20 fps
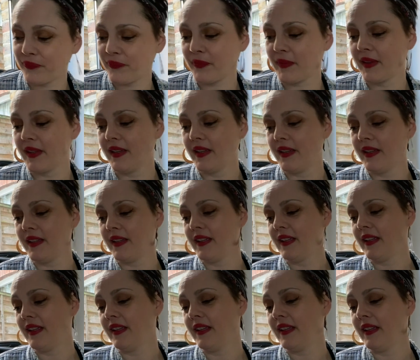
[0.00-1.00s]

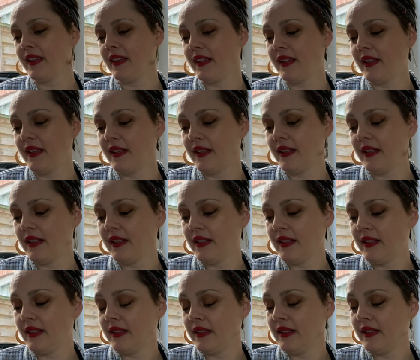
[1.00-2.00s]

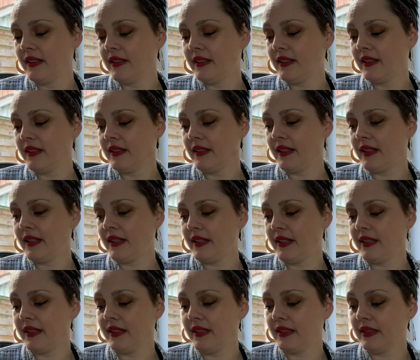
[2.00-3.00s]

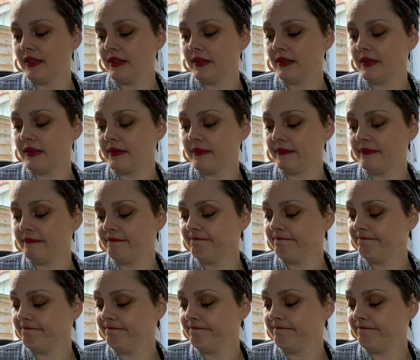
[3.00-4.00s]

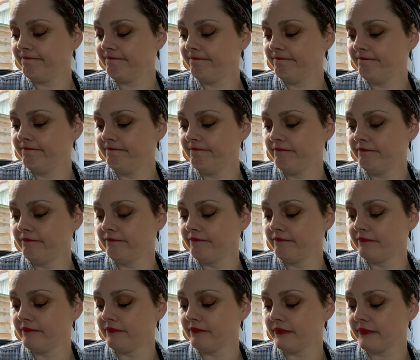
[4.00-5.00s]

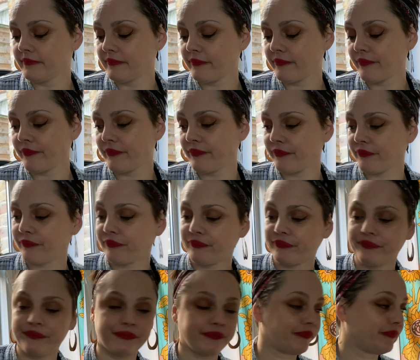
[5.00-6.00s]

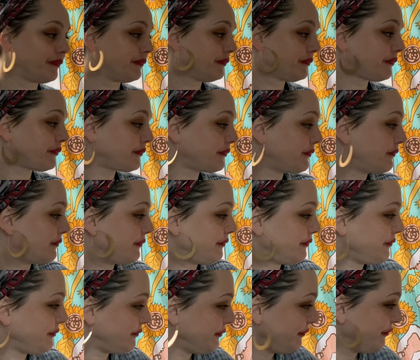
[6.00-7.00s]

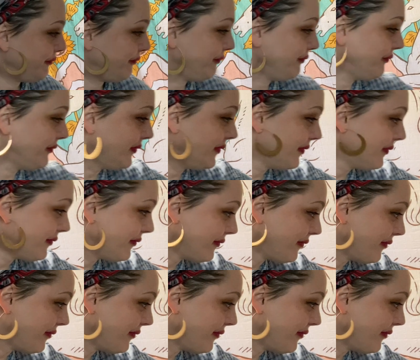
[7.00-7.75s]
No one is speaking in this clip.